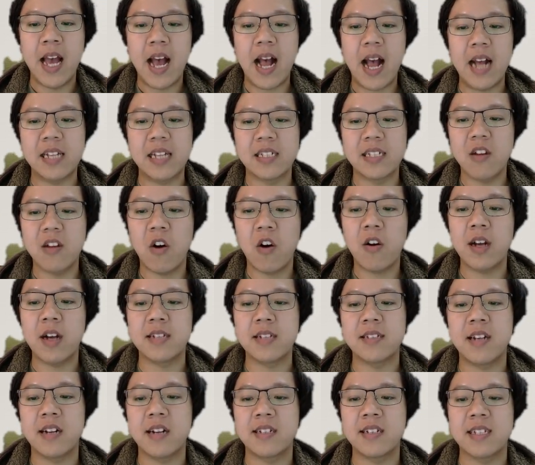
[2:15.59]
as long
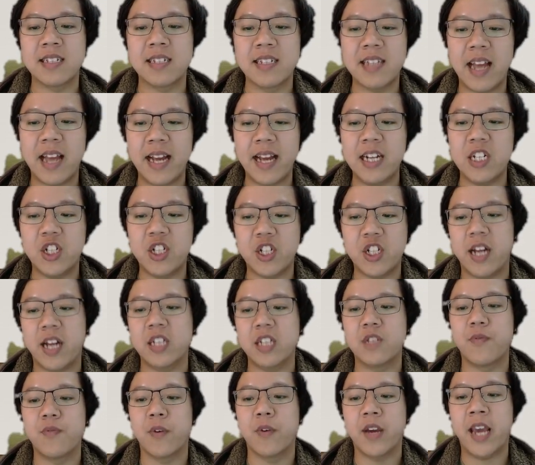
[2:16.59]
as there's a slight
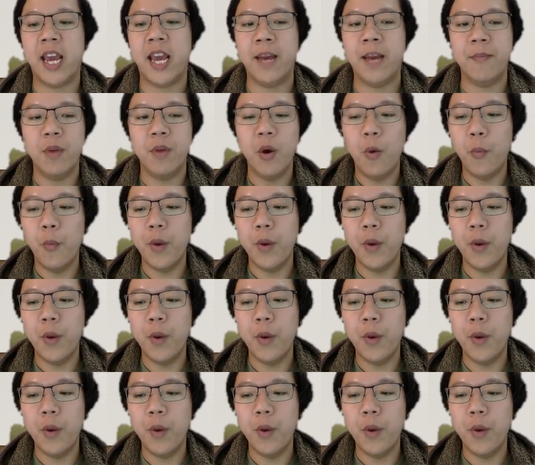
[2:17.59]
chance for game,